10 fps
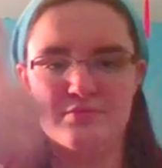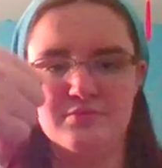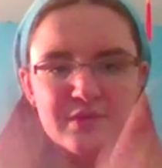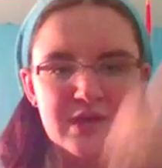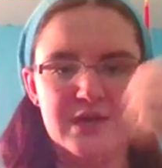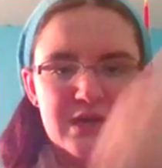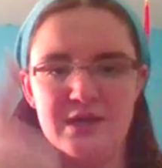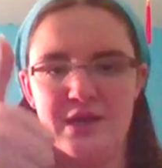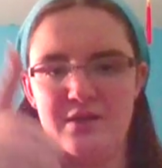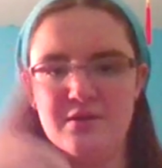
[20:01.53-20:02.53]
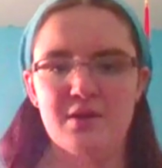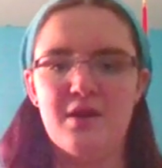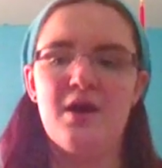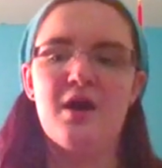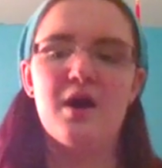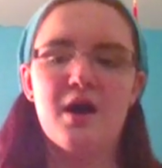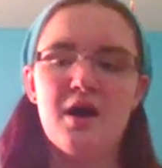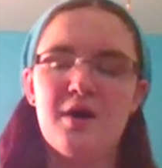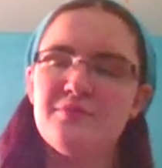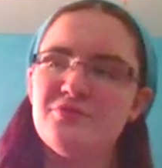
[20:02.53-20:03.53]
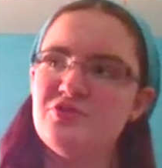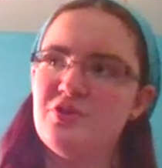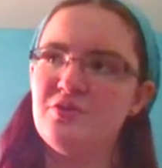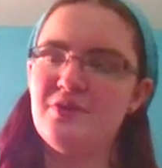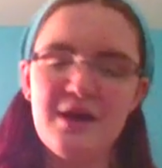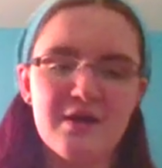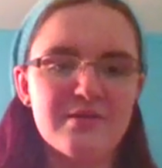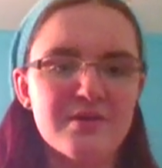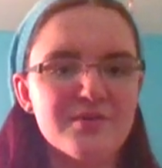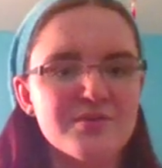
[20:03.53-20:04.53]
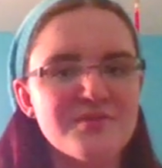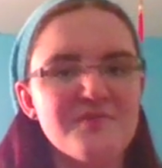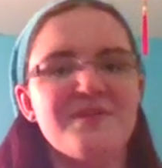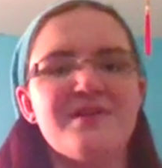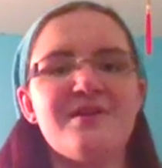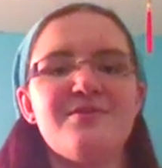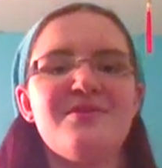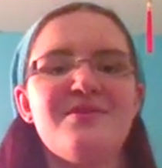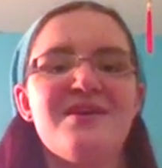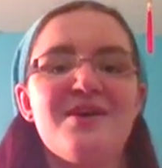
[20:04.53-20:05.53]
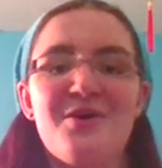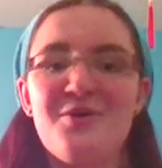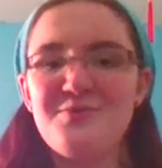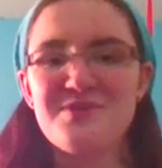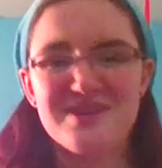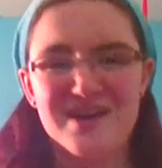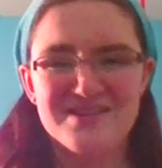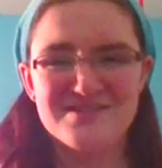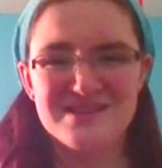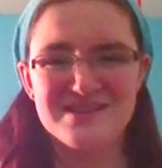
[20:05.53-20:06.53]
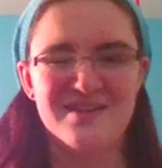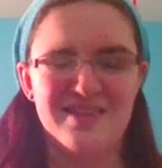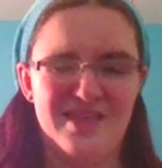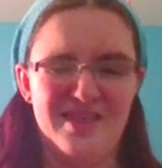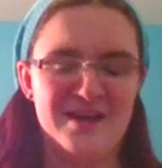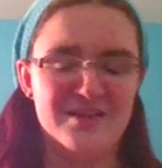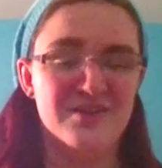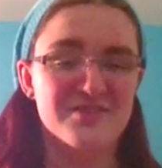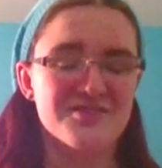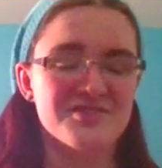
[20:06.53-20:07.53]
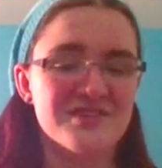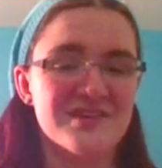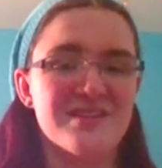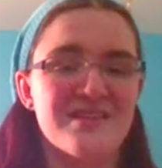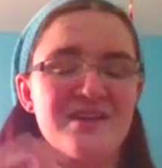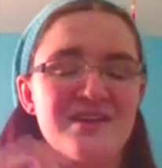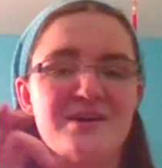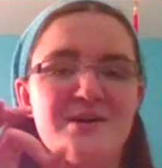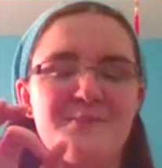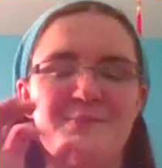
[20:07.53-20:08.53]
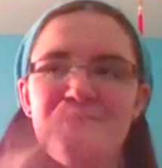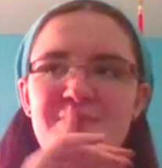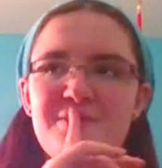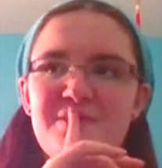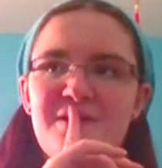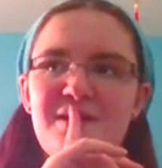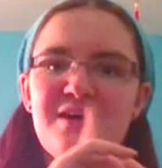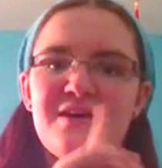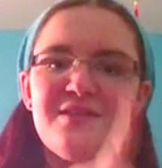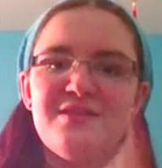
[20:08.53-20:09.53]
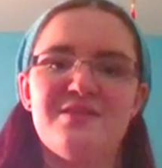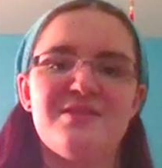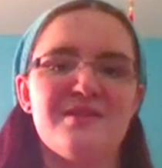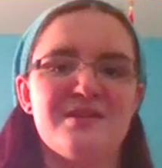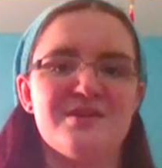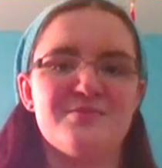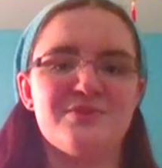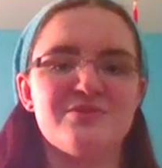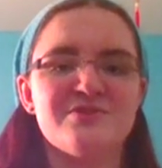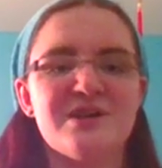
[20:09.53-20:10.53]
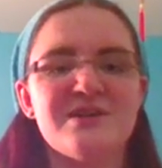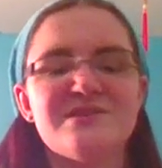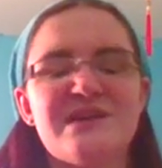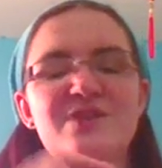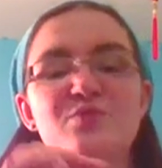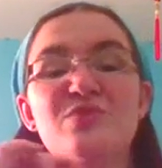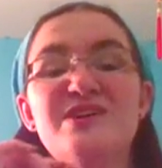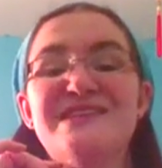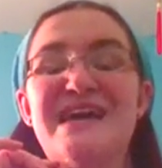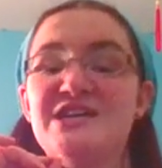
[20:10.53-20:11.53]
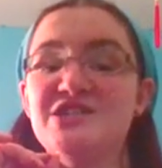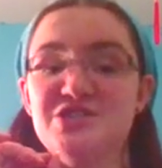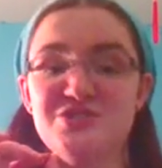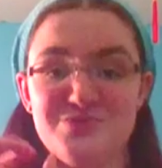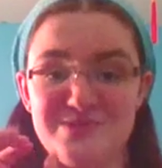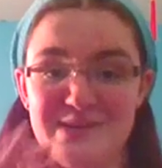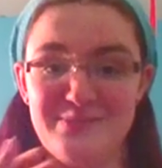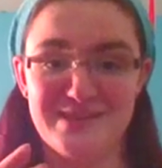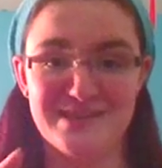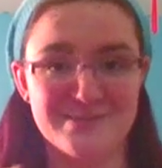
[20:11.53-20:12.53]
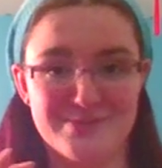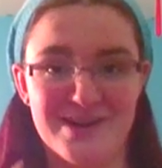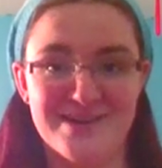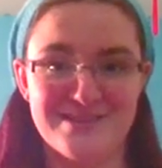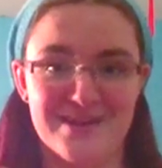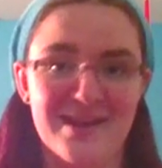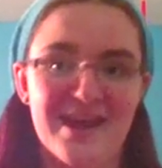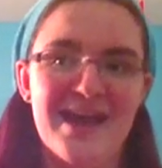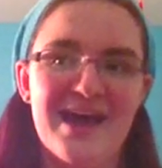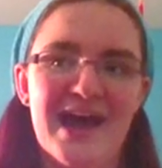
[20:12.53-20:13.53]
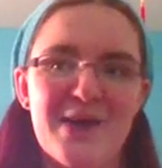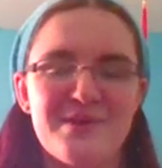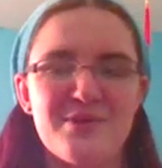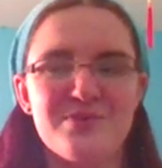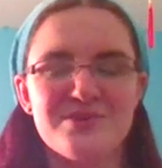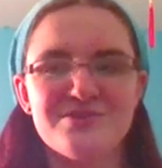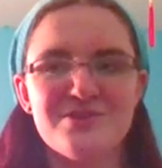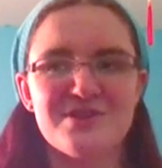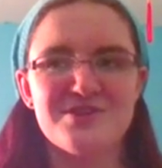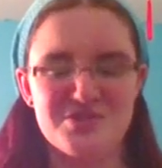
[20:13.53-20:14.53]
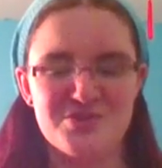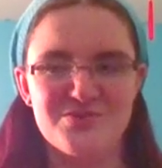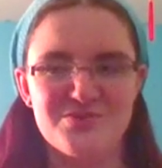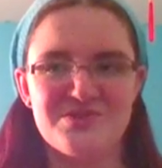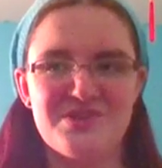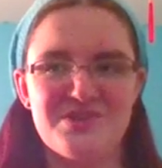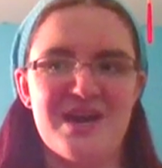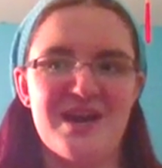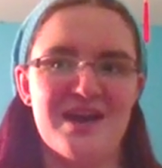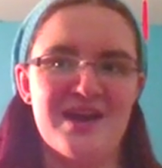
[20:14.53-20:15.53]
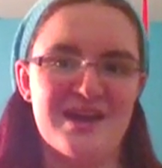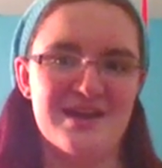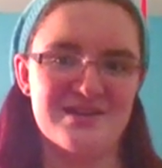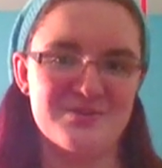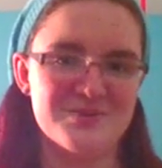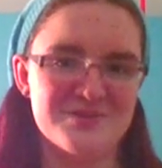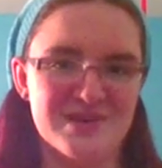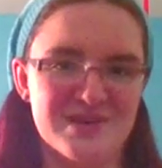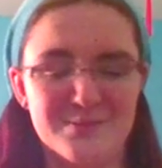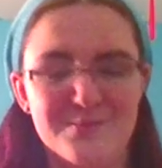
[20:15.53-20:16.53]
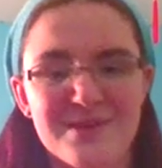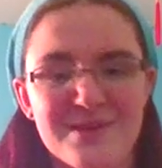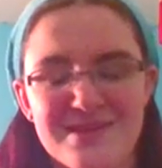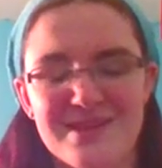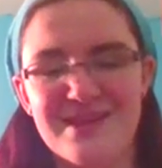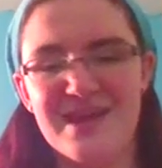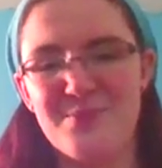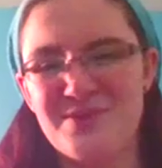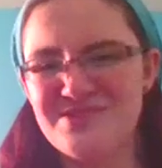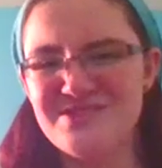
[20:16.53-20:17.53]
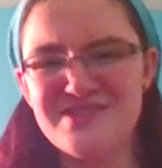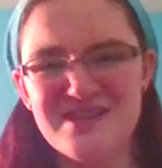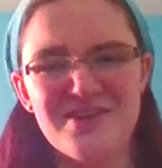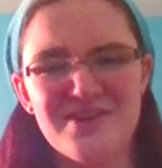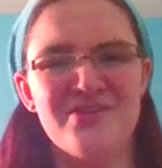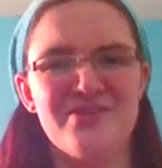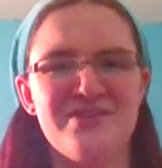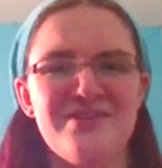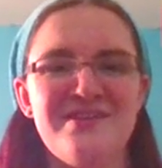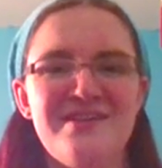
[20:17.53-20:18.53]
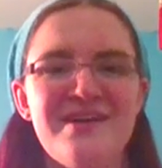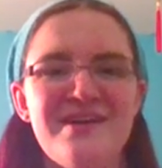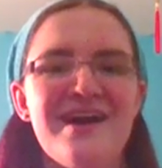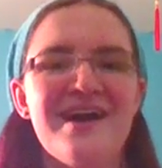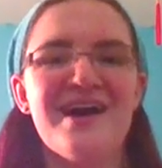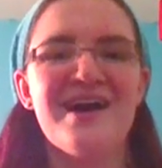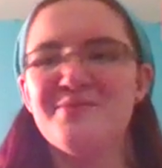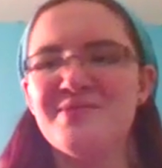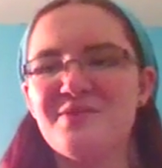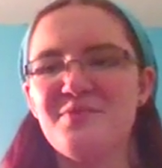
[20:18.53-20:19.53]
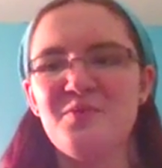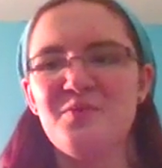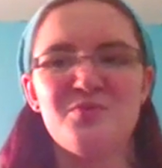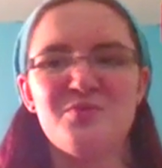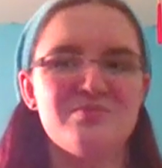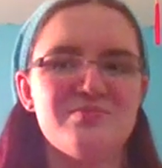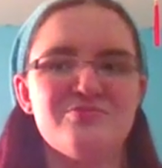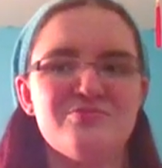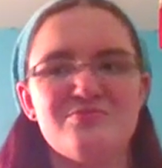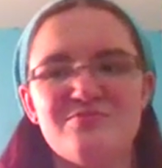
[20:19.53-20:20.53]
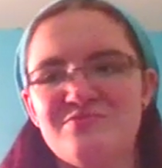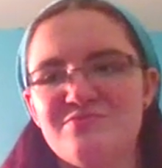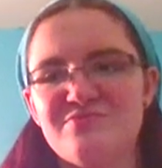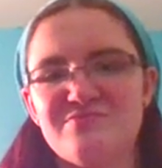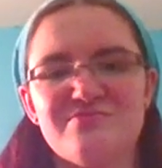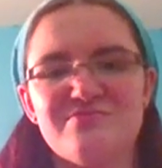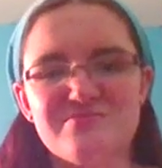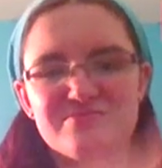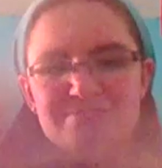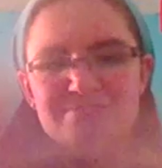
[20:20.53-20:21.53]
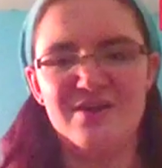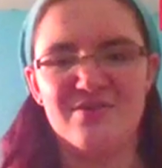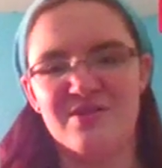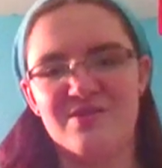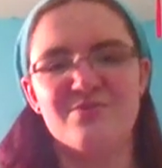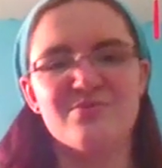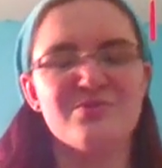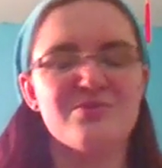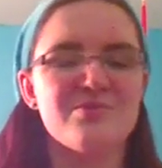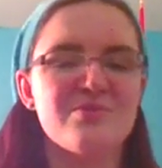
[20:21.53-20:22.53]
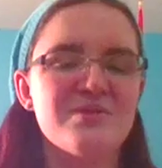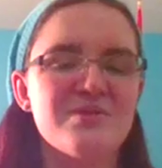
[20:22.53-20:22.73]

yay, yay, yay. Um, so yeah, there's the video hope you guys liked that. Honestly, the, um, the milkshake stand was extremely surprising. I mean, it was on a Tuesday, and it was, like, the middle of the day, but still. I mean, like, people who, I don't know, who,